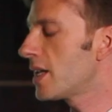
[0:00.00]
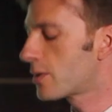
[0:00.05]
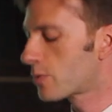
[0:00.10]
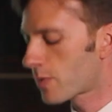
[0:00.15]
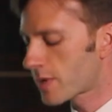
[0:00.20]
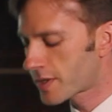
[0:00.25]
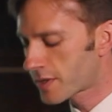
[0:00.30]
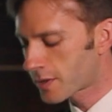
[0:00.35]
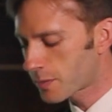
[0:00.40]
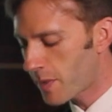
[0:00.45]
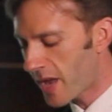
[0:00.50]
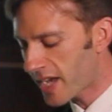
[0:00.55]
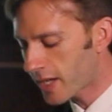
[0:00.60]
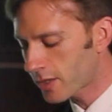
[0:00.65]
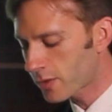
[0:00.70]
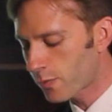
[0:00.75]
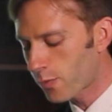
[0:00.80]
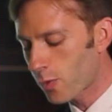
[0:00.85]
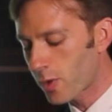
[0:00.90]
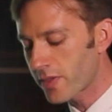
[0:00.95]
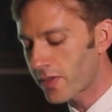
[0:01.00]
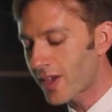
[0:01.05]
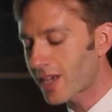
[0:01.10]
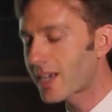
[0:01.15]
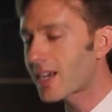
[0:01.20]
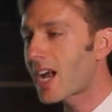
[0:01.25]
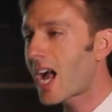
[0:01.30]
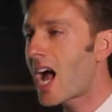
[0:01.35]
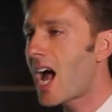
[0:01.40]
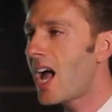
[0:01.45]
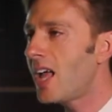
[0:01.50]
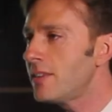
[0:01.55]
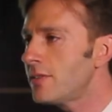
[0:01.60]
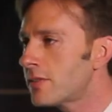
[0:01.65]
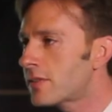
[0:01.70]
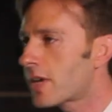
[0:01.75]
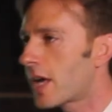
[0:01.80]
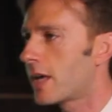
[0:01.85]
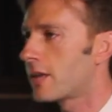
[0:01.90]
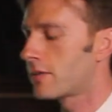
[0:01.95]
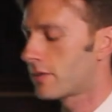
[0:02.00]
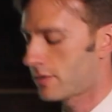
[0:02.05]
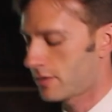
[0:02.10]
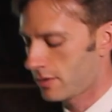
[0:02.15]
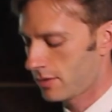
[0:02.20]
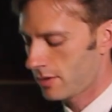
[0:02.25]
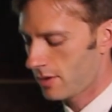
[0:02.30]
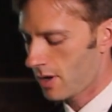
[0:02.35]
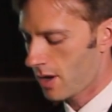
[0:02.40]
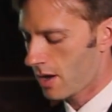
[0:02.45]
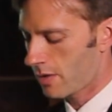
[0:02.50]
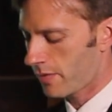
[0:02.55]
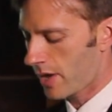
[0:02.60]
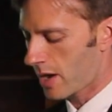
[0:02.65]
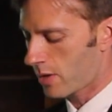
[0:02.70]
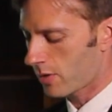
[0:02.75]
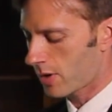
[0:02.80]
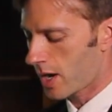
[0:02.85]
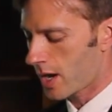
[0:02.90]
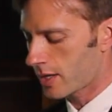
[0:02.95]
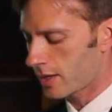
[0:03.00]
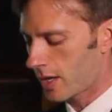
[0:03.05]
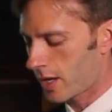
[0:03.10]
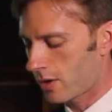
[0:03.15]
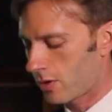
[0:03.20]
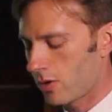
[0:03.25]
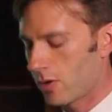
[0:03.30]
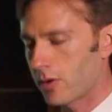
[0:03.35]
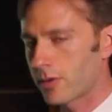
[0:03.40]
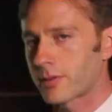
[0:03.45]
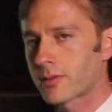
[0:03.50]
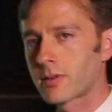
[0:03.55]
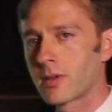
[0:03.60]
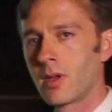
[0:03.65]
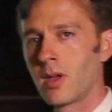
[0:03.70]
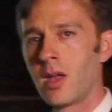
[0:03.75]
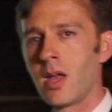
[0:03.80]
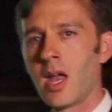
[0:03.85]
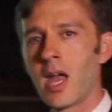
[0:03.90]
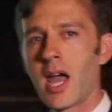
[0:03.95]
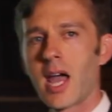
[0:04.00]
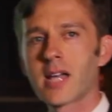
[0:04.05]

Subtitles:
We need respect for the content of our halachot,